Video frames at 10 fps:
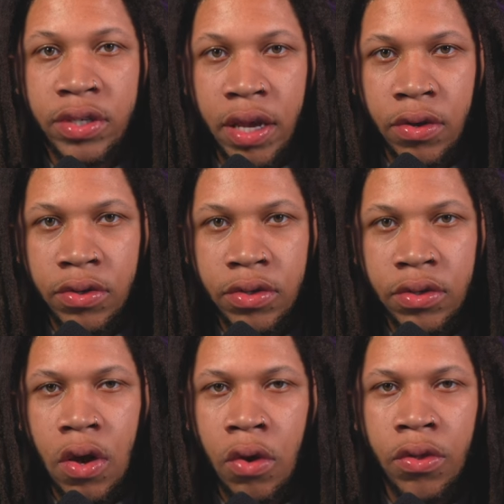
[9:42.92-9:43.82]
sales,
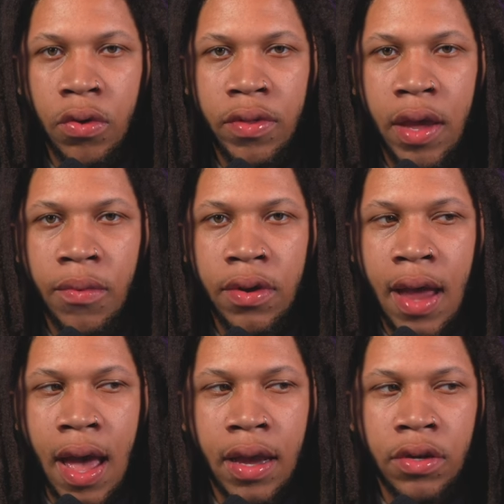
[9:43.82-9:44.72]
although they would
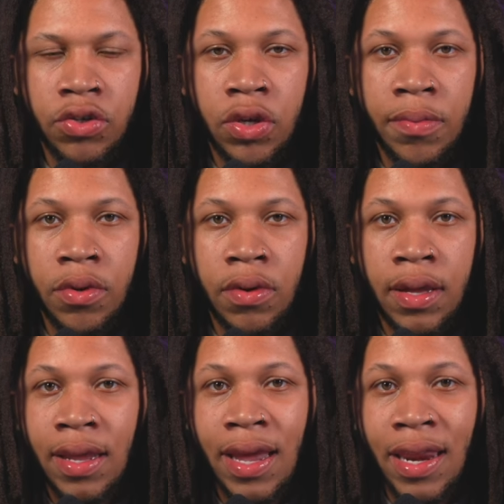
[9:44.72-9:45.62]
not contribute
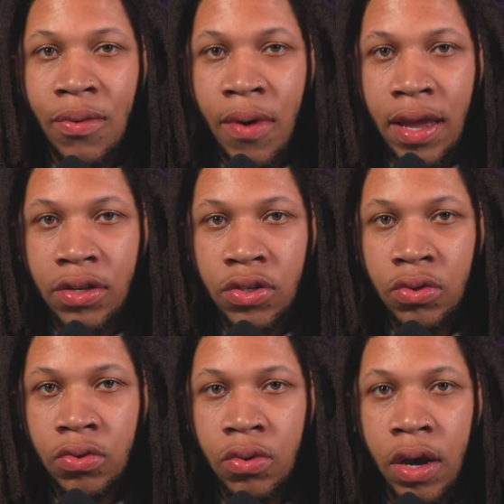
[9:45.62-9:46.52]
in any way
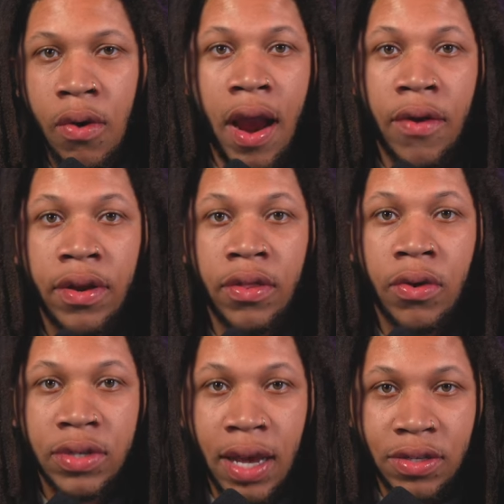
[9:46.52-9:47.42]
to acquiring
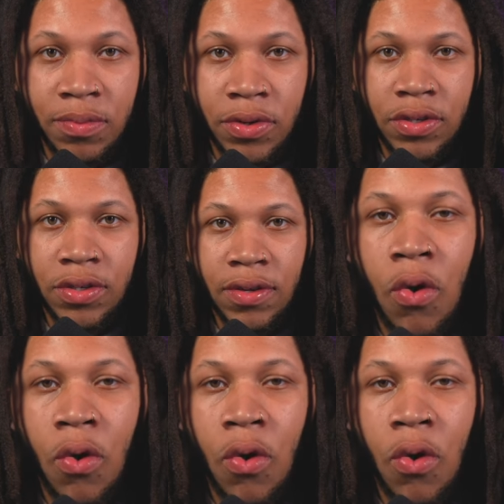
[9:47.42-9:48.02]
those customers,